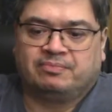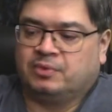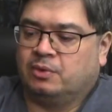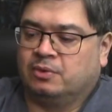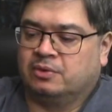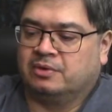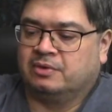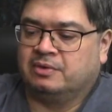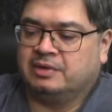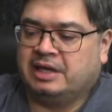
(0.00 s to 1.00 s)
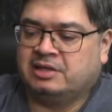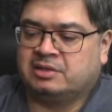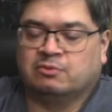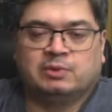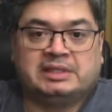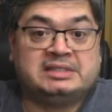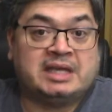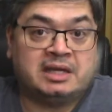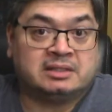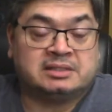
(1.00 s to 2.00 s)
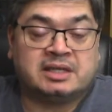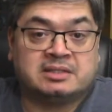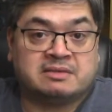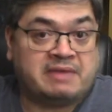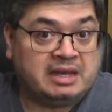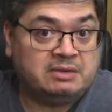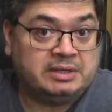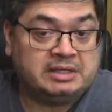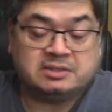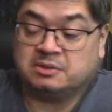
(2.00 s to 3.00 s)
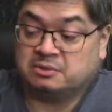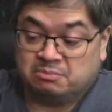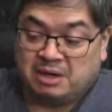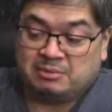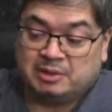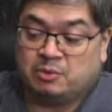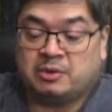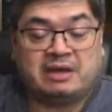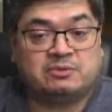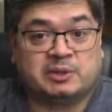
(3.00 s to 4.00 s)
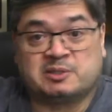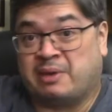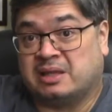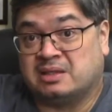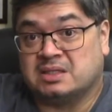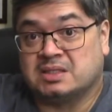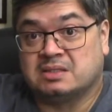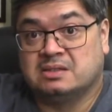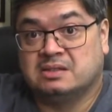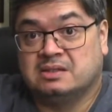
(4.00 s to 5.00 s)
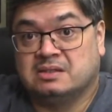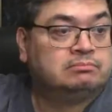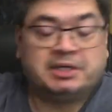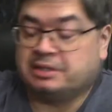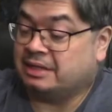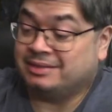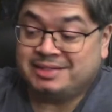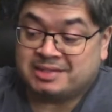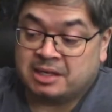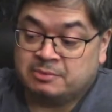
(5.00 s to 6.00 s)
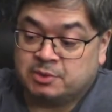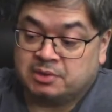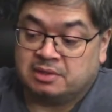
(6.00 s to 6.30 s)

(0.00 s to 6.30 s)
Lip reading: or anything really data intensive anyway, so probably won't have to expand this. But at least it comes with